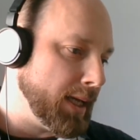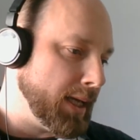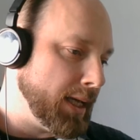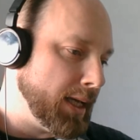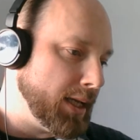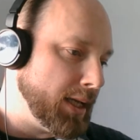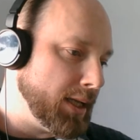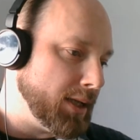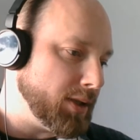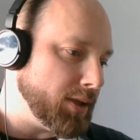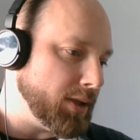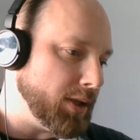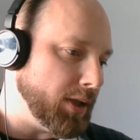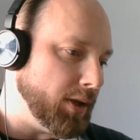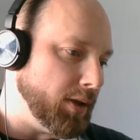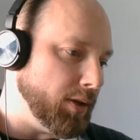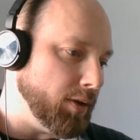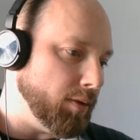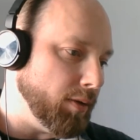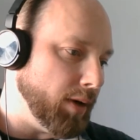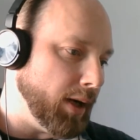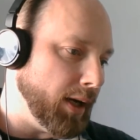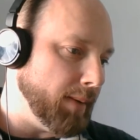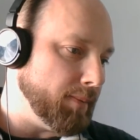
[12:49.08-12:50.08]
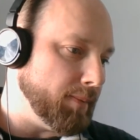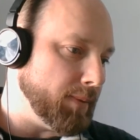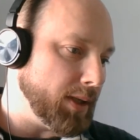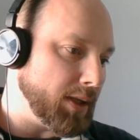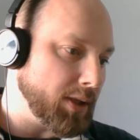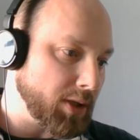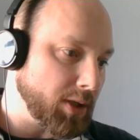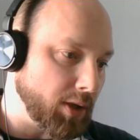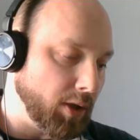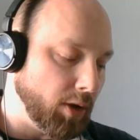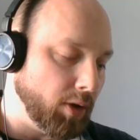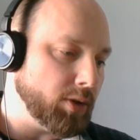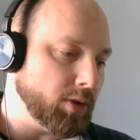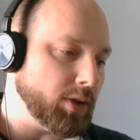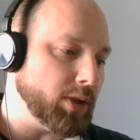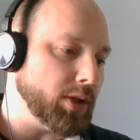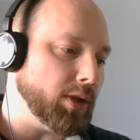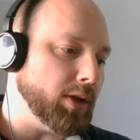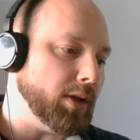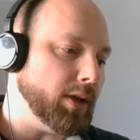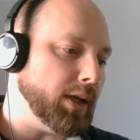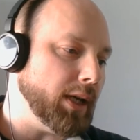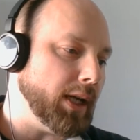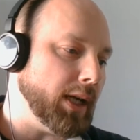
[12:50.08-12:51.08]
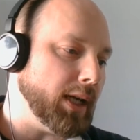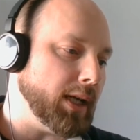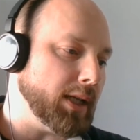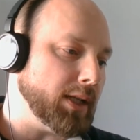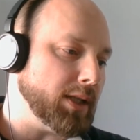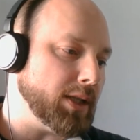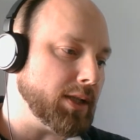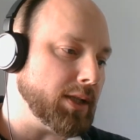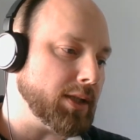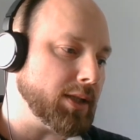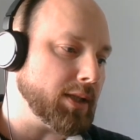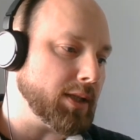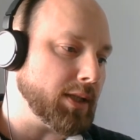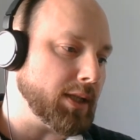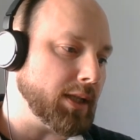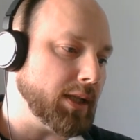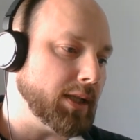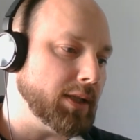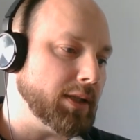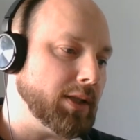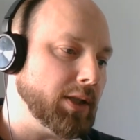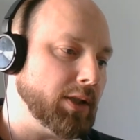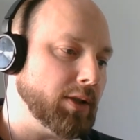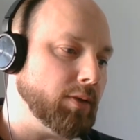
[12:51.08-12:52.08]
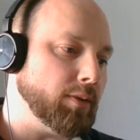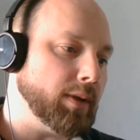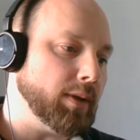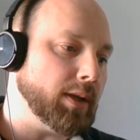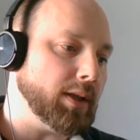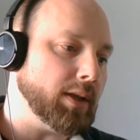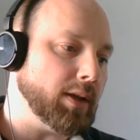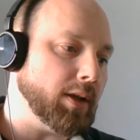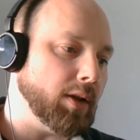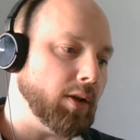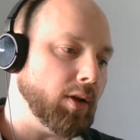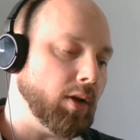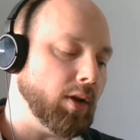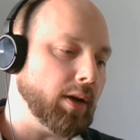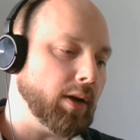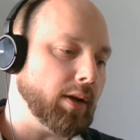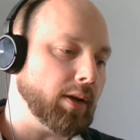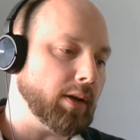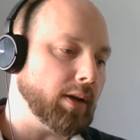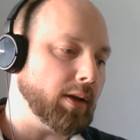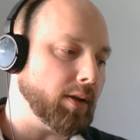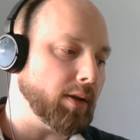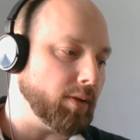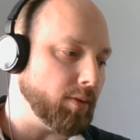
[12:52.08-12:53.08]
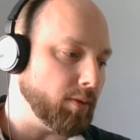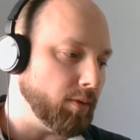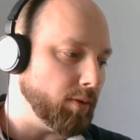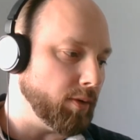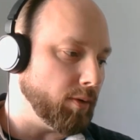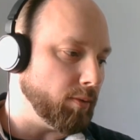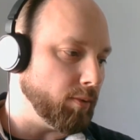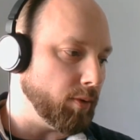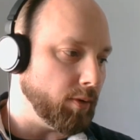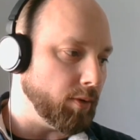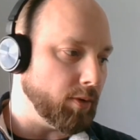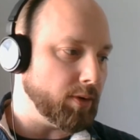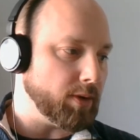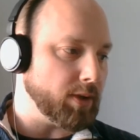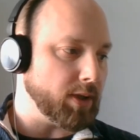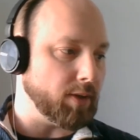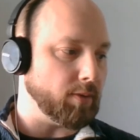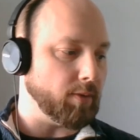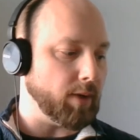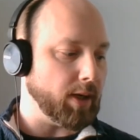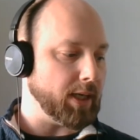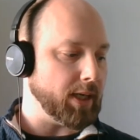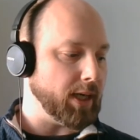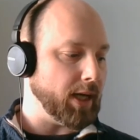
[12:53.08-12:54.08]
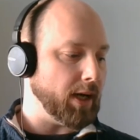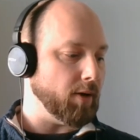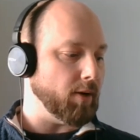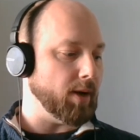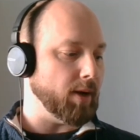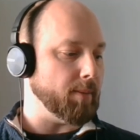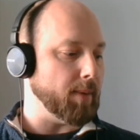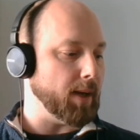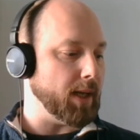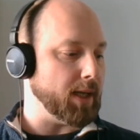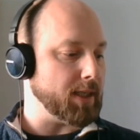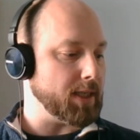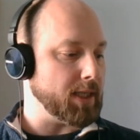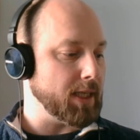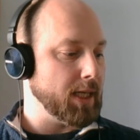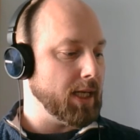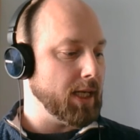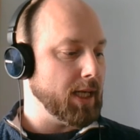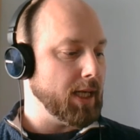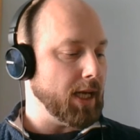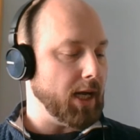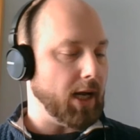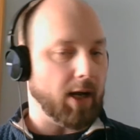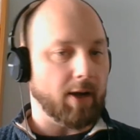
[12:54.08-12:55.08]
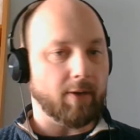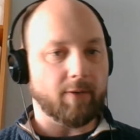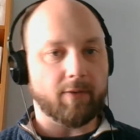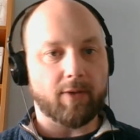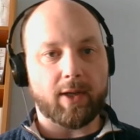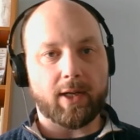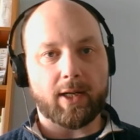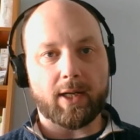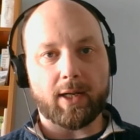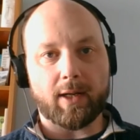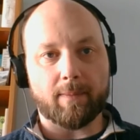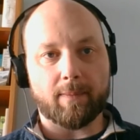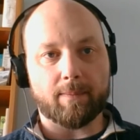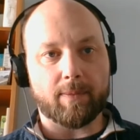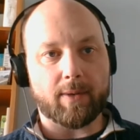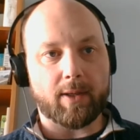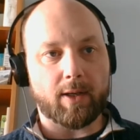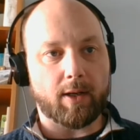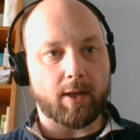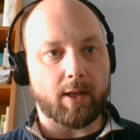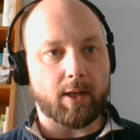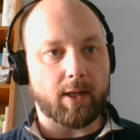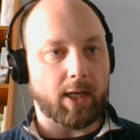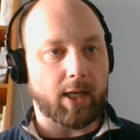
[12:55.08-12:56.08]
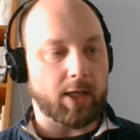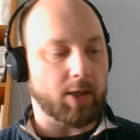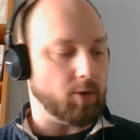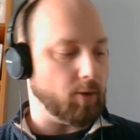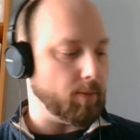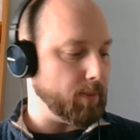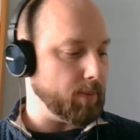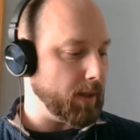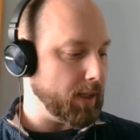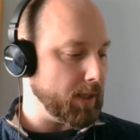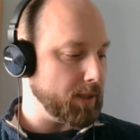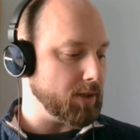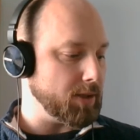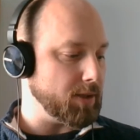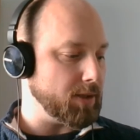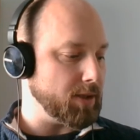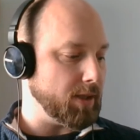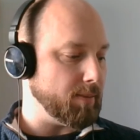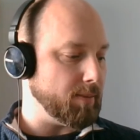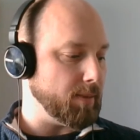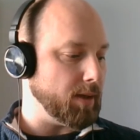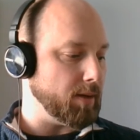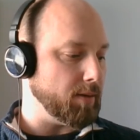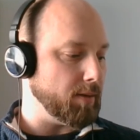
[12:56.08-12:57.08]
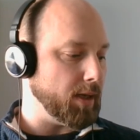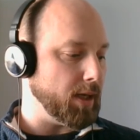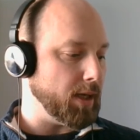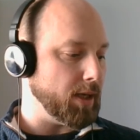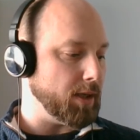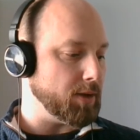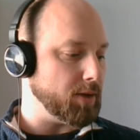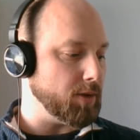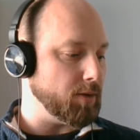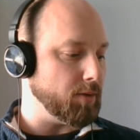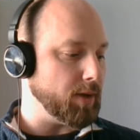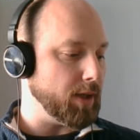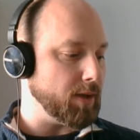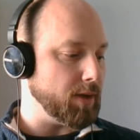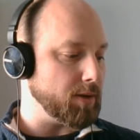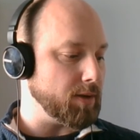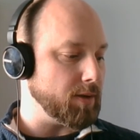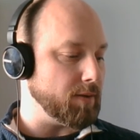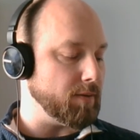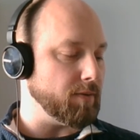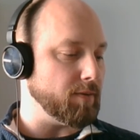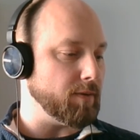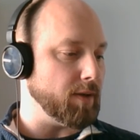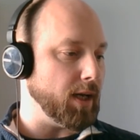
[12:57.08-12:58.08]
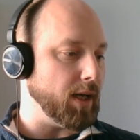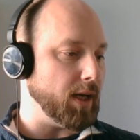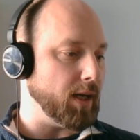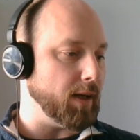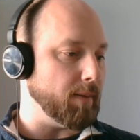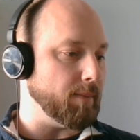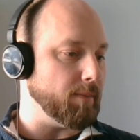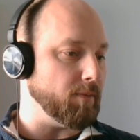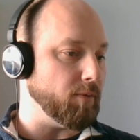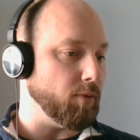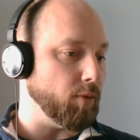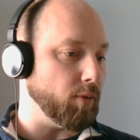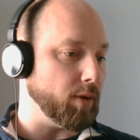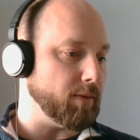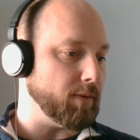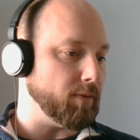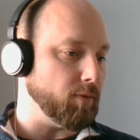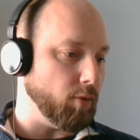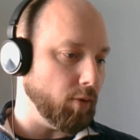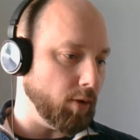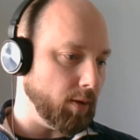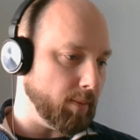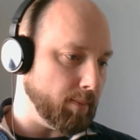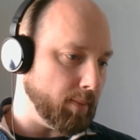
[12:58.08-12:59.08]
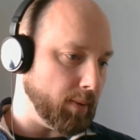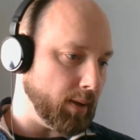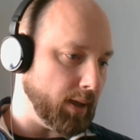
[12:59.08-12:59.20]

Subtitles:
So disclosure, just continuing along through the rules, and right now I'm at the annual practice. I'm at 2044.